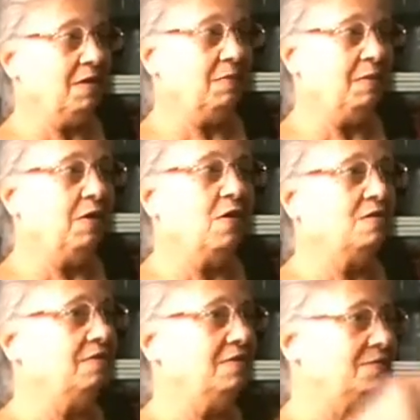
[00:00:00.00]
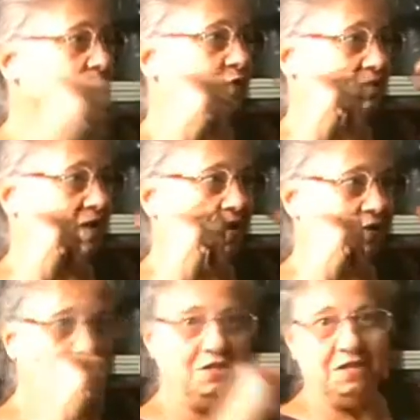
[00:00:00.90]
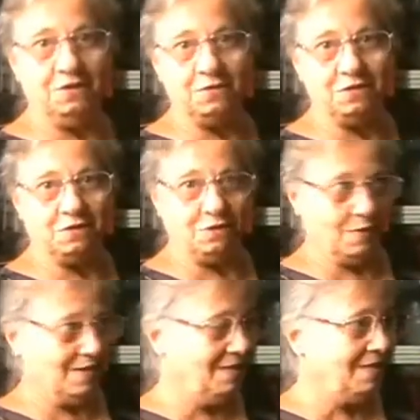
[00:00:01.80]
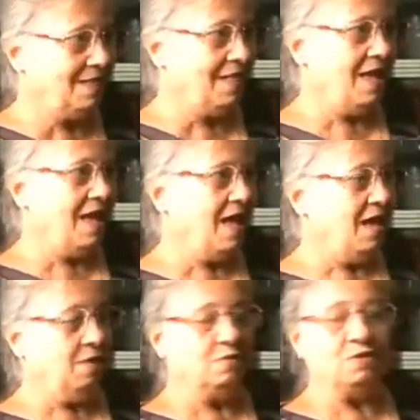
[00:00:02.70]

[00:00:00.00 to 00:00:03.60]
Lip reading: maybe because of his moustache which he used to twirl. He